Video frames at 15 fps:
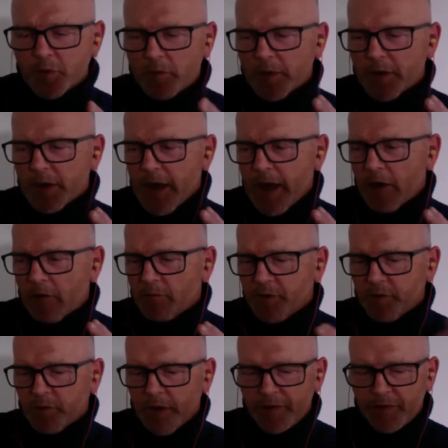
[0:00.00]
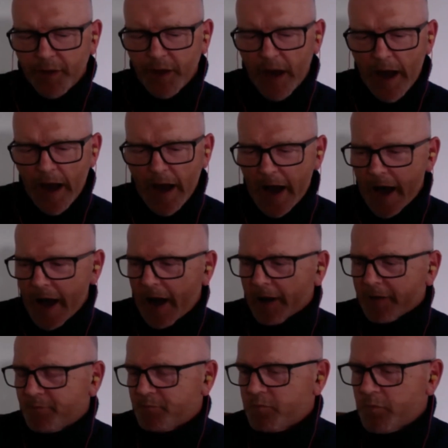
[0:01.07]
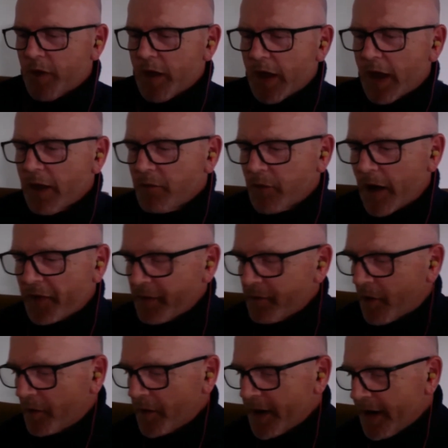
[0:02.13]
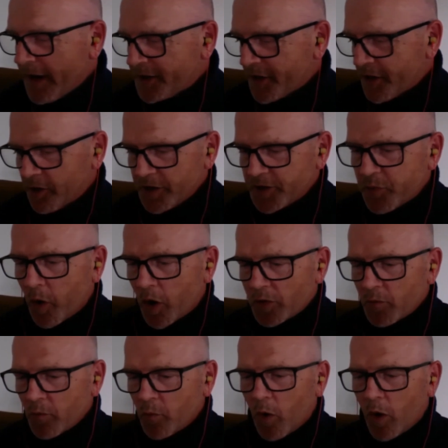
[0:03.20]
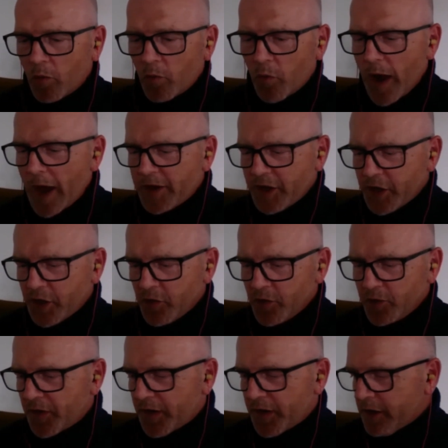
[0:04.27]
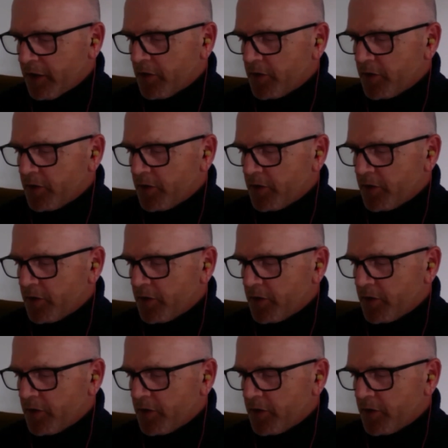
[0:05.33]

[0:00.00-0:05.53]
we can help you with. I think what we need to know is where do you think you